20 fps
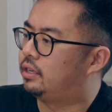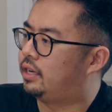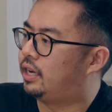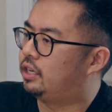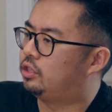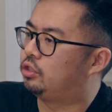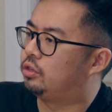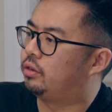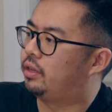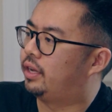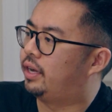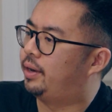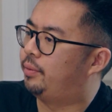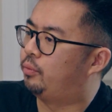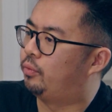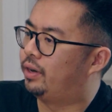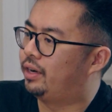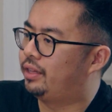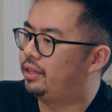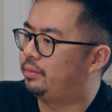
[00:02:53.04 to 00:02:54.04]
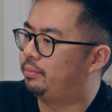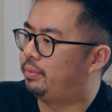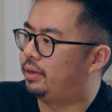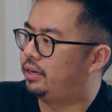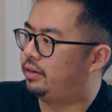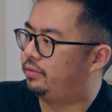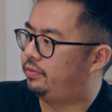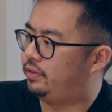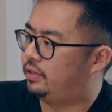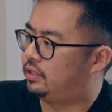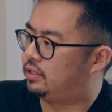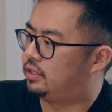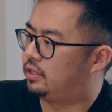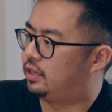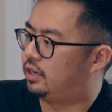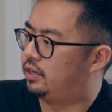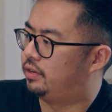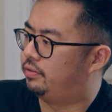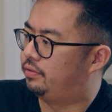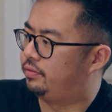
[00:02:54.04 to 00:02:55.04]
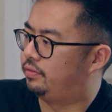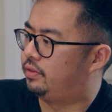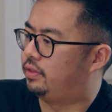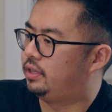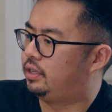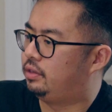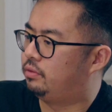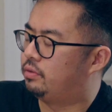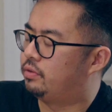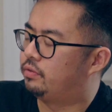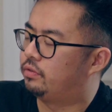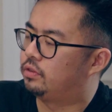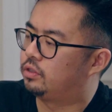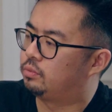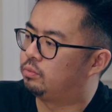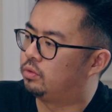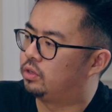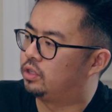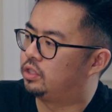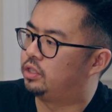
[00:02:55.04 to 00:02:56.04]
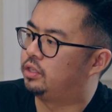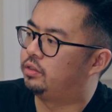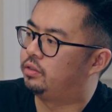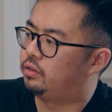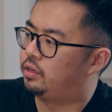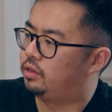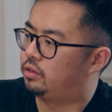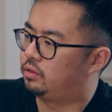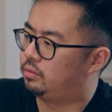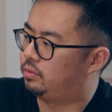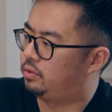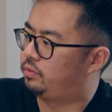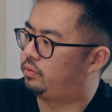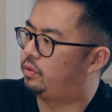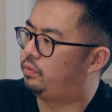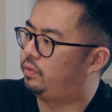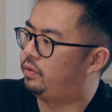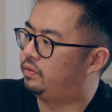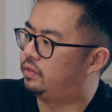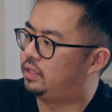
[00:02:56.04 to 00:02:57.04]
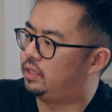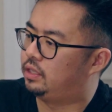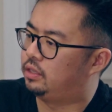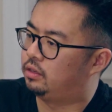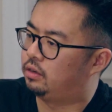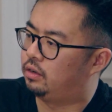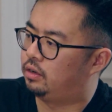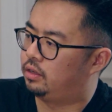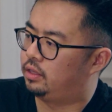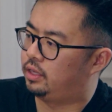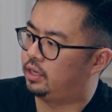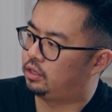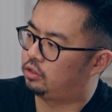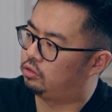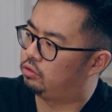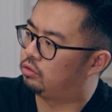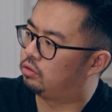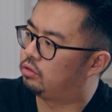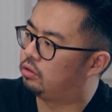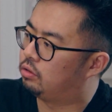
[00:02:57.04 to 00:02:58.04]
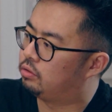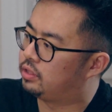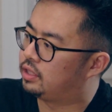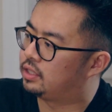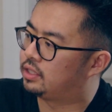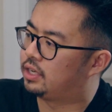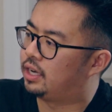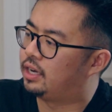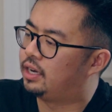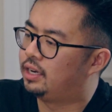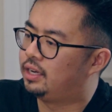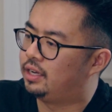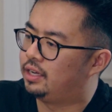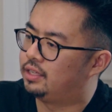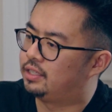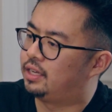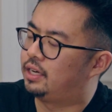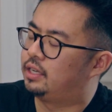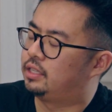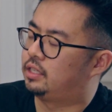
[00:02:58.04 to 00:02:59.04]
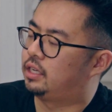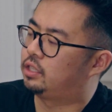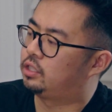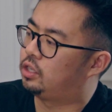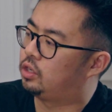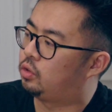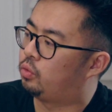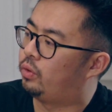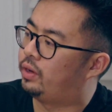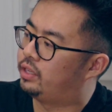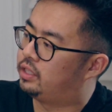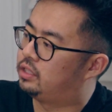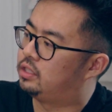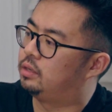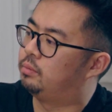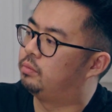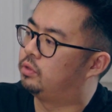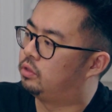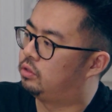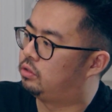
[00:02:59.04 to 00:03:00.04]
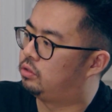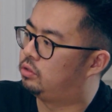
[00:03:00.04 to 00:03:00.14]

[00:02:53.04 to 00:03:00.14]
Nigel, one of the benefits of the reverse mortgage in terms of what we've seen on the actual closing side is that it's actually quite similar